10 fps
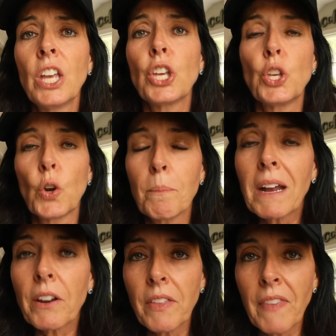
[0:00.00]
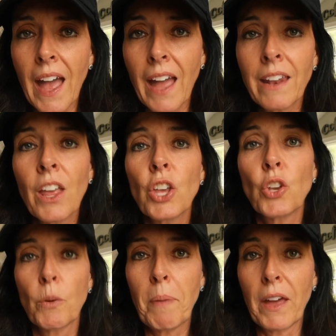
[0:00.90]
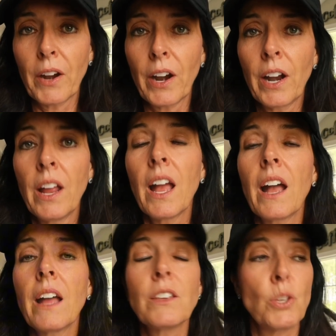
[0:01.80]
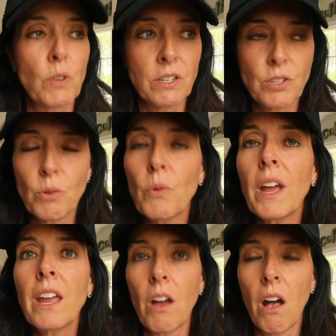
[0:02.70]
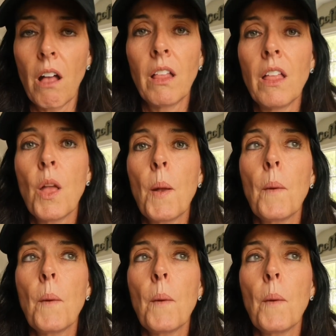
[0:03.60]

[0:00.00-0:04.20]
You're bigger than that. You're better. You can do it all.